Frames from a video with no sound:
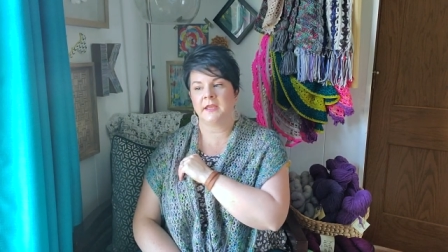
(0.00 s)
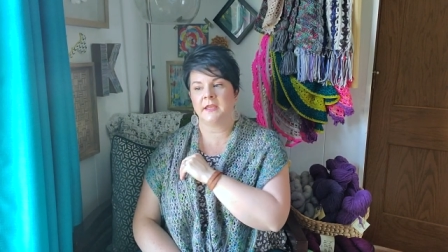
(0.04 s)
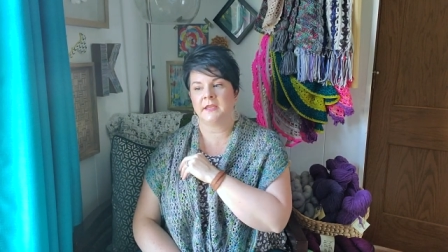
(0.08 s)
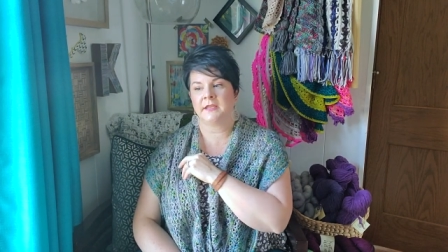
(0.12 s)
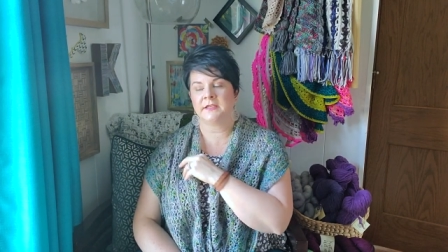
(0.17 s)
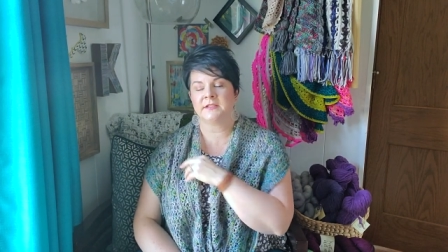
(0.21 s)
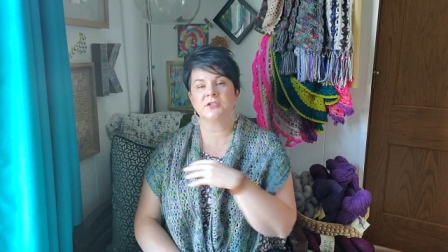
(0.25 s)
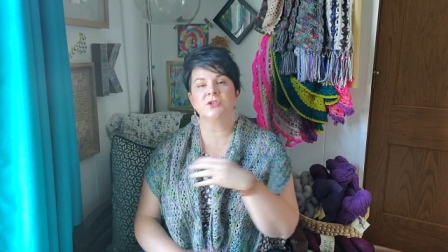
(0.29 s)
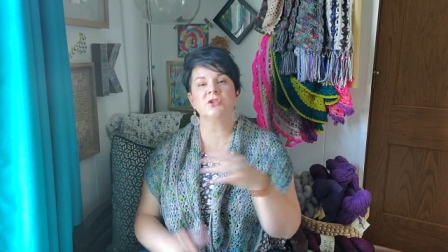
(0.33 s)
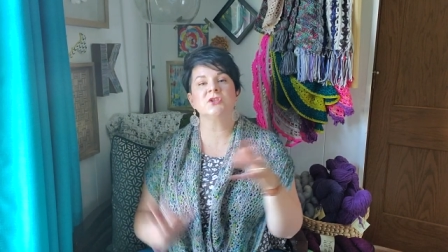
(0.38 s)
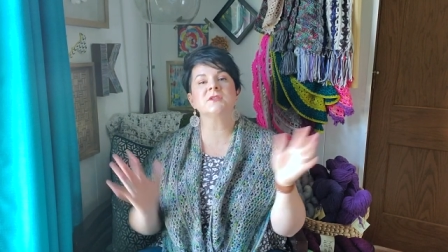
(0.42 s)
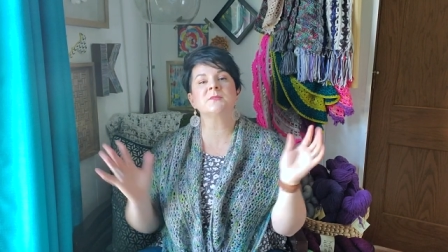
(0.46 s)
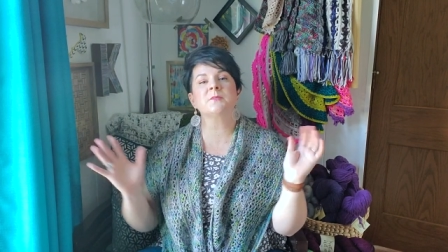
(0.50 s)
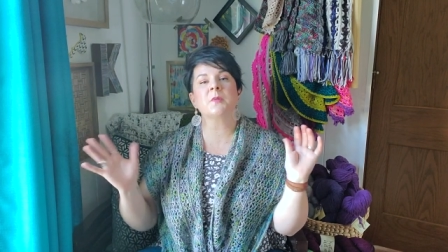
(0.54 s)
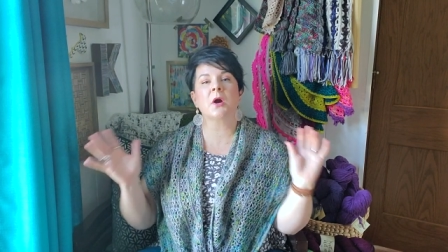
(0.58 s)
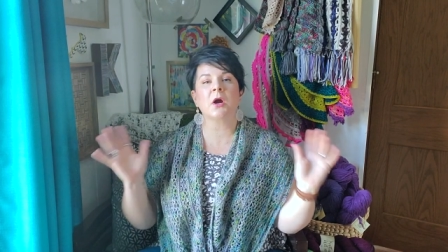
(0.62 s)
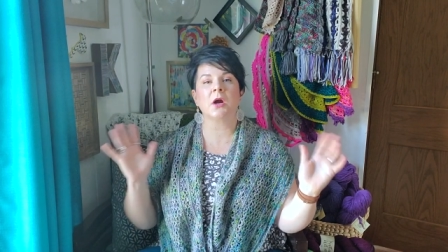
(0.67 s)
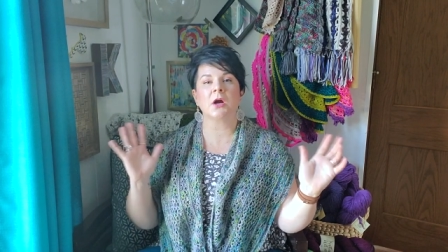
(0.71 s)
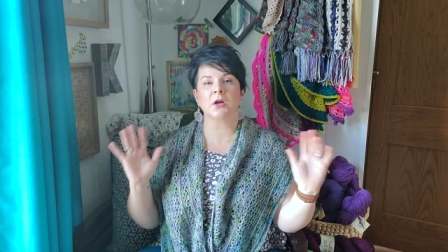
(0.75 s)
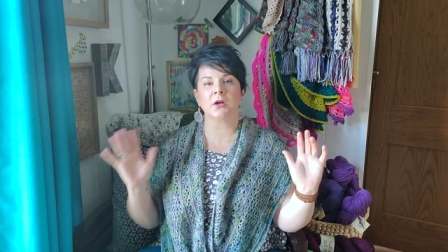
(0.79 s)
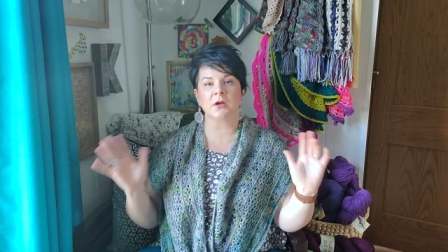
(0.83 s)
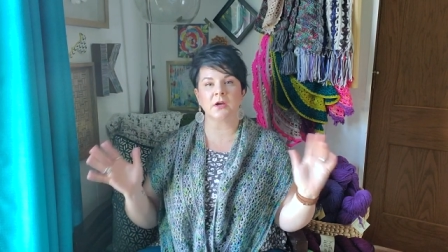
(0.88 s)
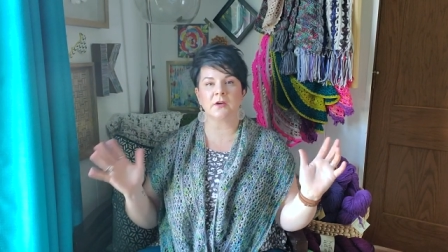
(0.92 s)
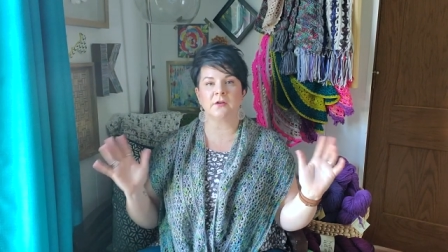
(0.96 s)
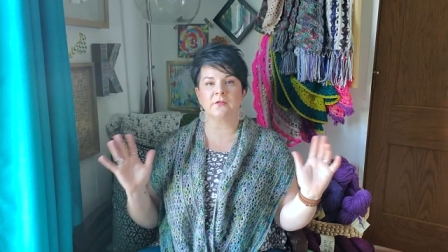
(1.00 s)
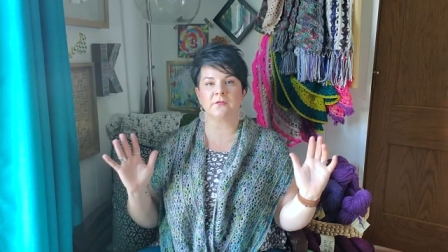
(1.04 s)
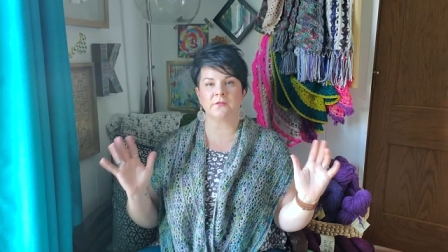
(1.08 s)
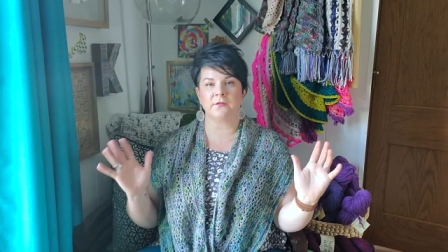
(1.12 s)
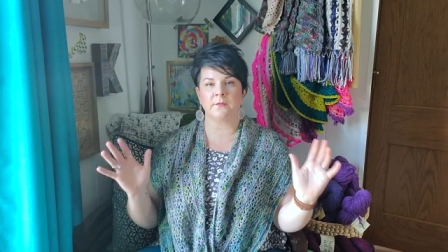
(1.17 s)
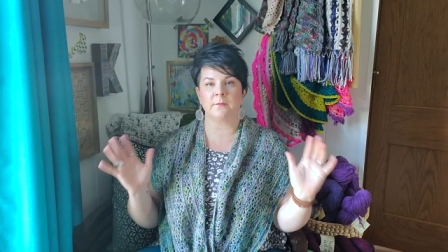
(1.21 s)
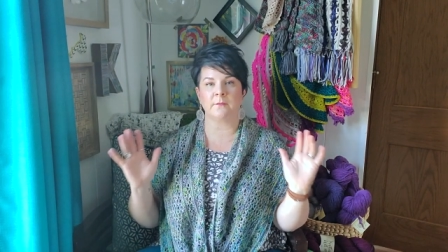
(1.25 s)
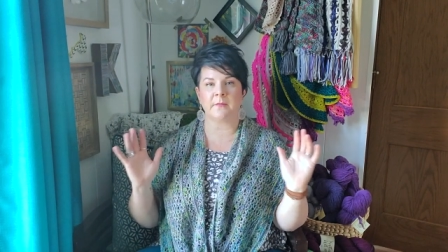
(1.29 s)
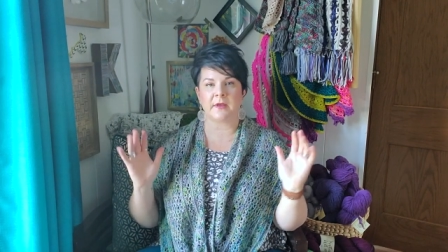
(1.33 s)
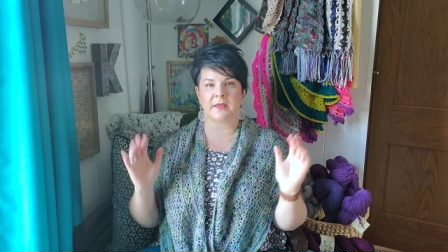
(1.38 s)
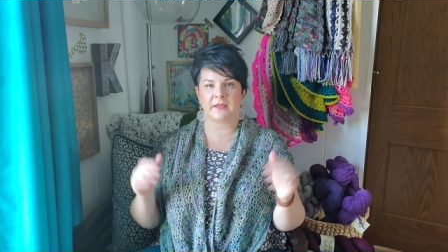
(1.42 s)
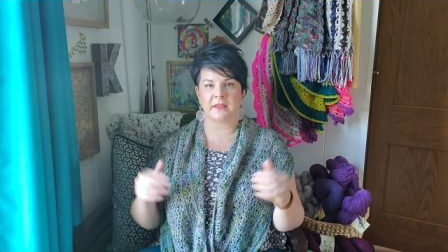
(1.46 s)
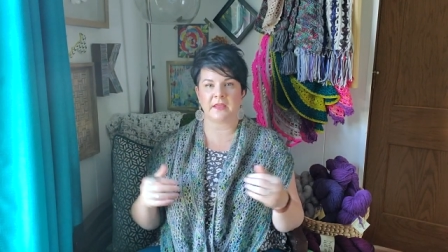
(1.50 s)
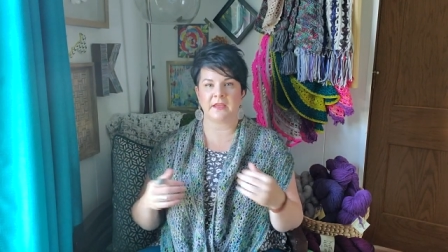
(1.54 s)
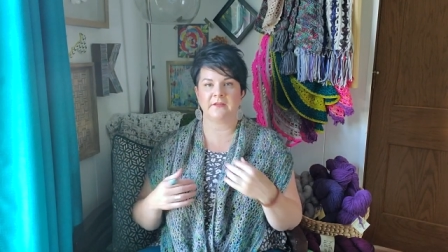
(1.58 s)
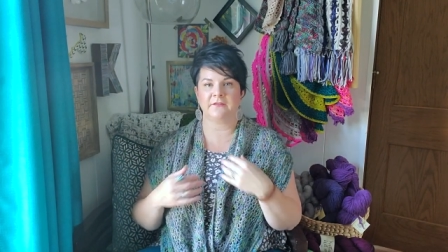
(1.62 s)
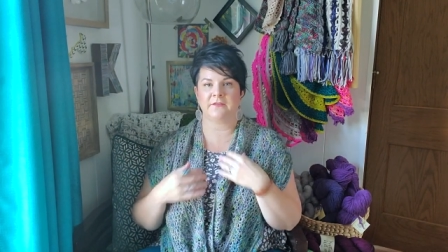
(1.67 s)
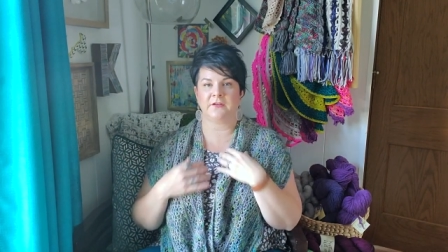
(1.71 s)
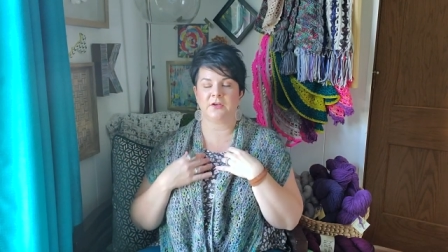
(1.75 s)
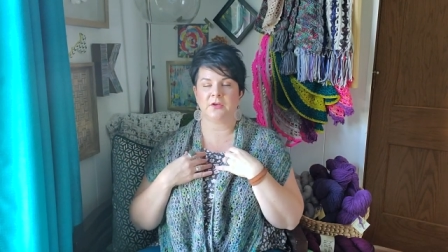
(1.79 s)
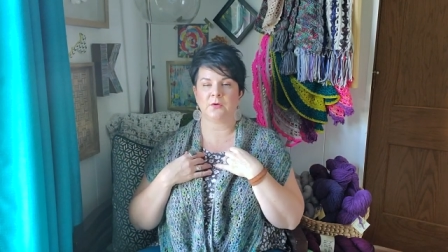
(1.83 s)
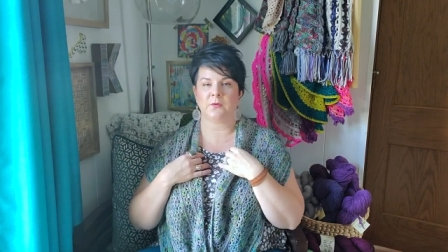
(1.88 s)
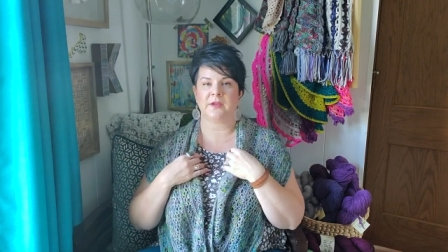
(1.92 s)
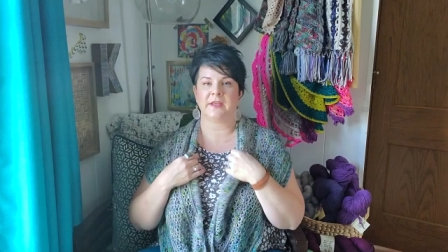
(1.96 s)
it's just part of my life
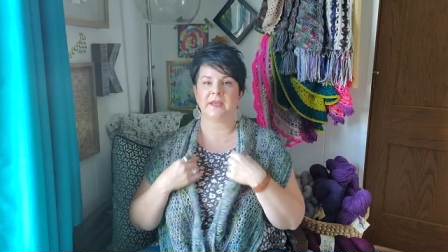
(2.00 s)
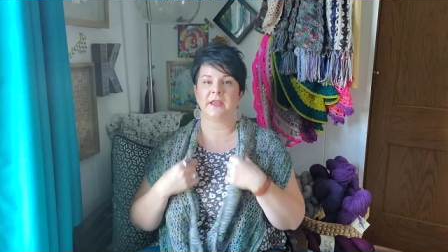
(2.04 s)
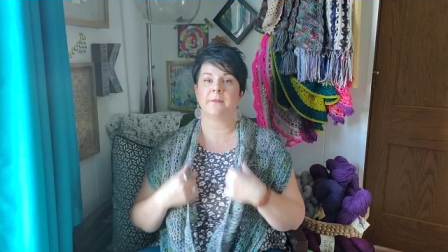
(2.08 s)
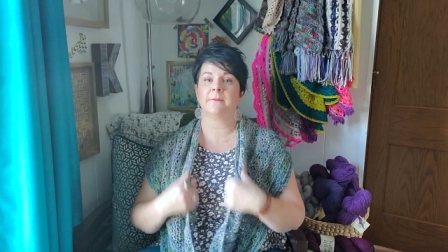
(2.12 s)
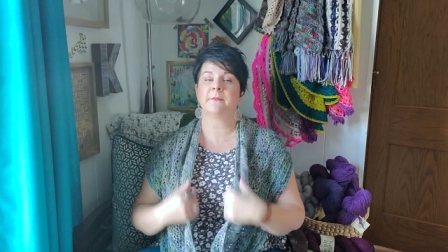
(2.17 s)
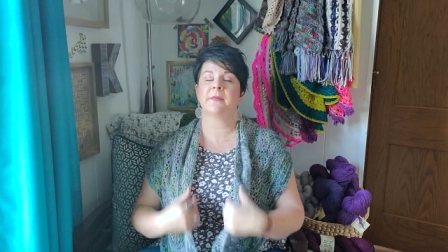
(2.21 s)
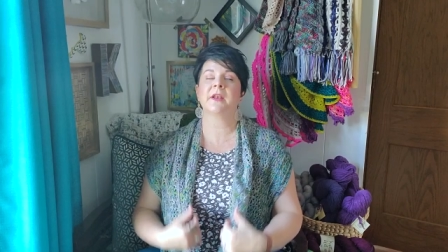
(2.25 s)
and who I am.